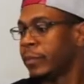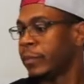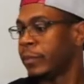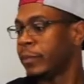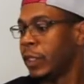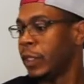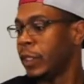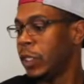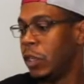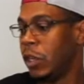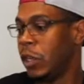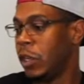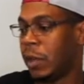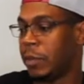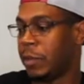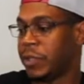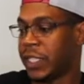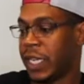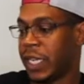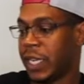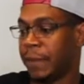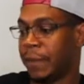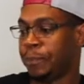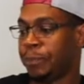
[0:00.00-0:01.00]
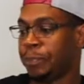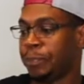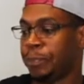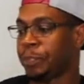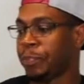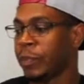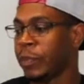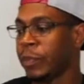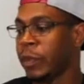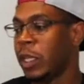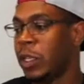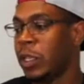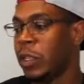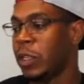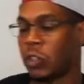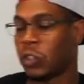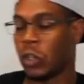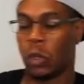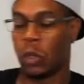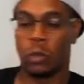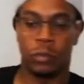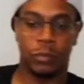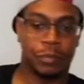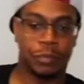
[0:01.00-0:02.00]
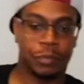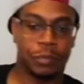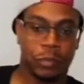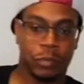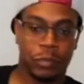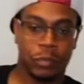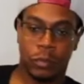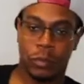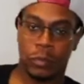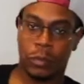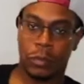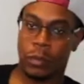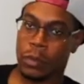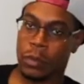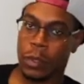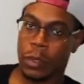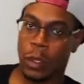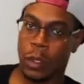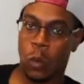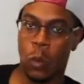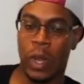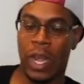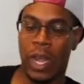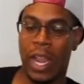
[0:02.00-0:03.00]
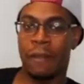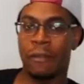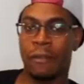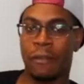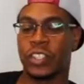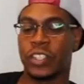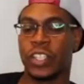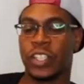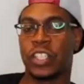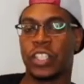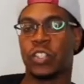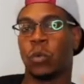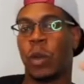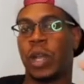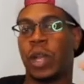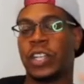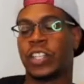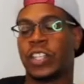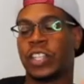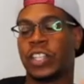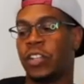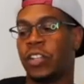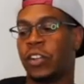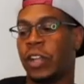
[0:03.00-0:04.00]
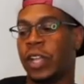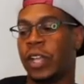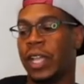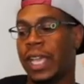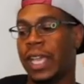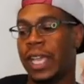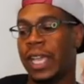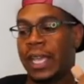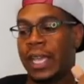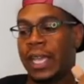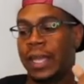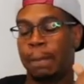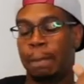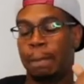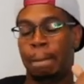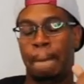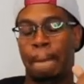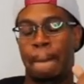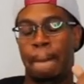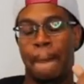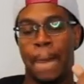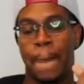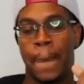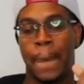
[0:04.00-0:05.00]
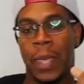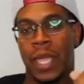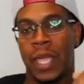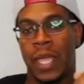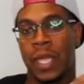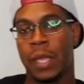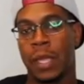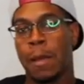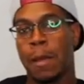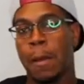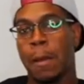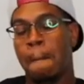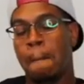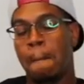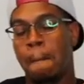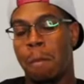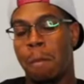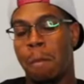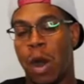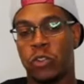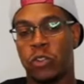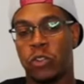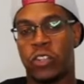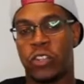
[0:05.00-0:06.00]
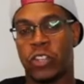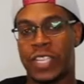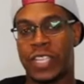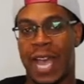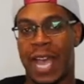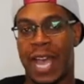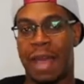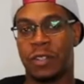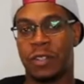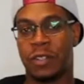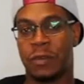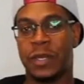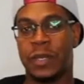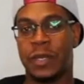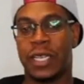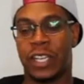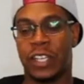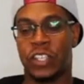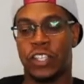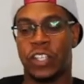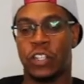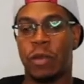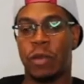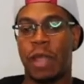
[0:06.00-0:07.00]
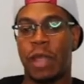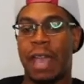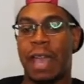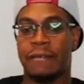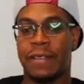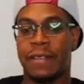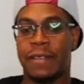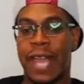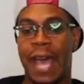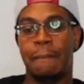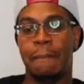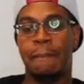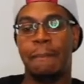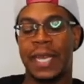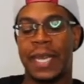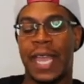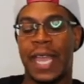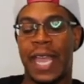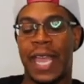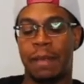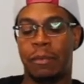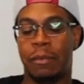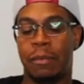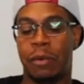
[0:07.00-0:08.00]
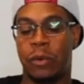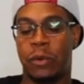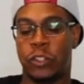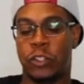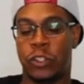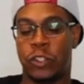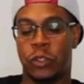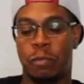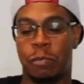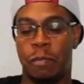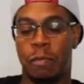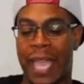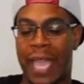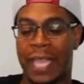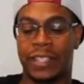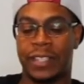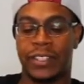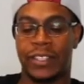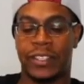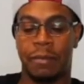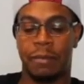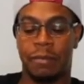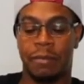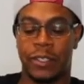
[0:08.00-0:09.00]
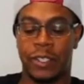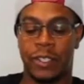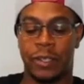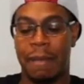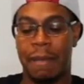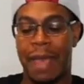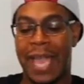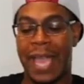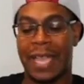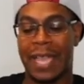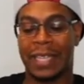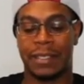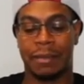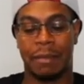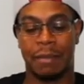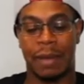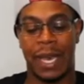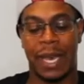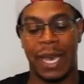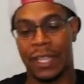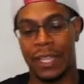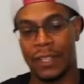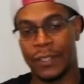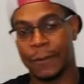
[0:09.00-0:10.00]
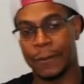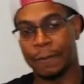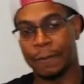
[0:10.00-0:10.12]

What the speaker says: You know what I'm saying? So whatever situation you're in, most of the time is because you have not been able to maximize